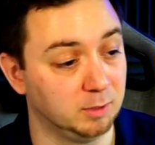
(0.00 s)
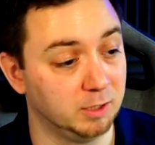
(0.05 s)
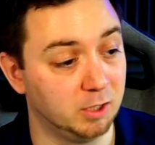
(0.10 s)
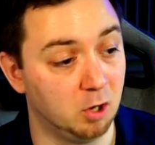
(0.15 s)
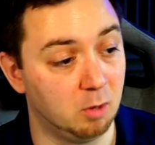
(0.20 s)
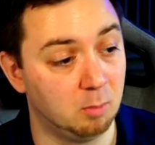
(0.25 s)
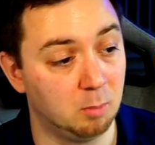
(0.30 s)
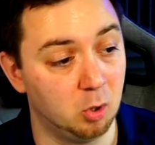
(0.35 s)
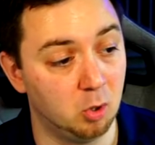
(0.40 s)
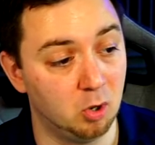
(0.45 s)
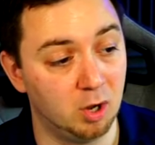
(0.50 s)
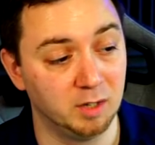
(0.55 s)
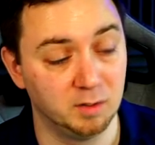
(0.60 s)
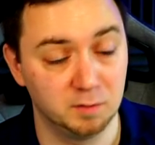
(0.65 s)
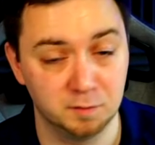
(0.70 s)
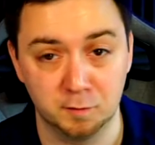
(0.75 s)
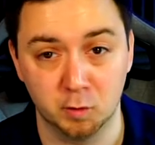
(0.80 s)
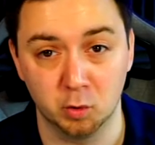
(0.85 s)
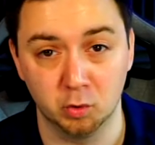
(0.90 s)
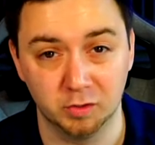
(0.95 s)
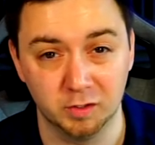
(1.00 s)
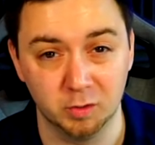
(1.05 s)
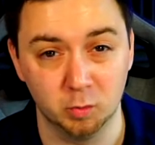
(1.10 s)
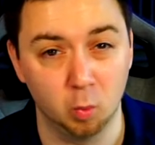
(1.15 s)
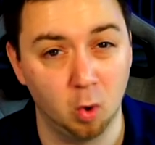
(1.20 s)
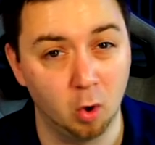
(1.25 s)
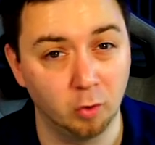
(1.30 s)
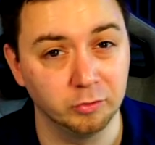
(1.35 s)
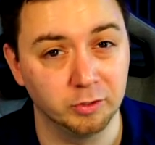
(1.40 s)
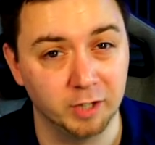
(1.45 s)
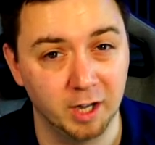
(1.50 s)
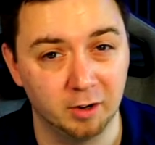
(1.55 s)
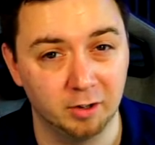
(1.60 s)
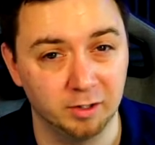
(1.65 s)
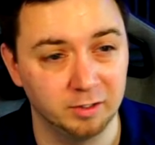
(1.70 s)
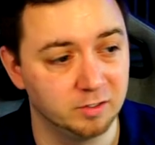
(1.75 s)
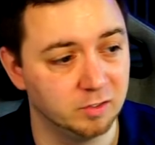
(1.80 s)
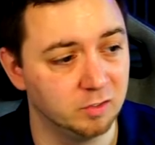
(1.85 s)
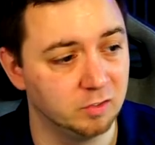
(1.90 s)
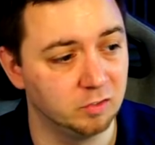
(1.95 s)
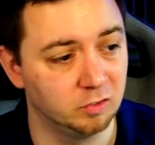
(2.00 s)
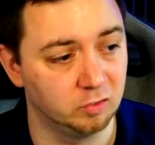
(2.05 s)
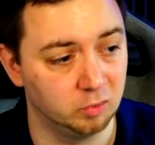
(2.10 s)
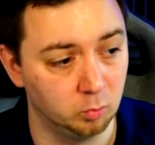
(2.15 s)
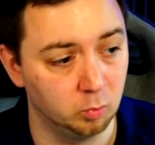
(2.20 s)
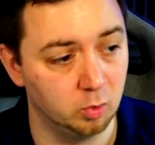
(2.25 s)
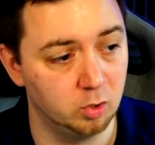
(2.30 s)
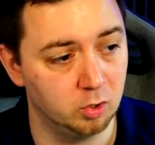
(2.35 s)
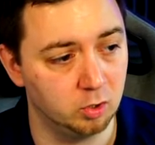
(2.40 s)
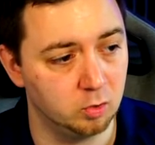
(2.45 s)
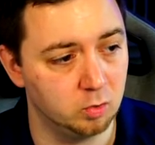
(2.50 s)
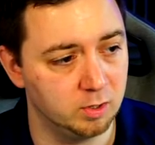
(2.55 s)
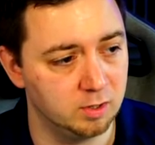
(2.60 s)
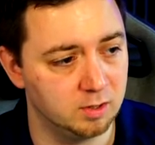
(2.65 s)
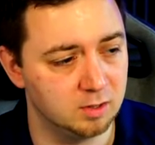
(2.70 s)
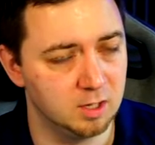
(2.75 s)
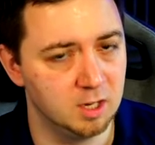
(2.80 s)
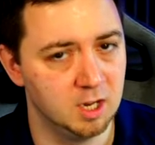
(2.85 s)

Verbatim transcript: got more like 41 characters to work with.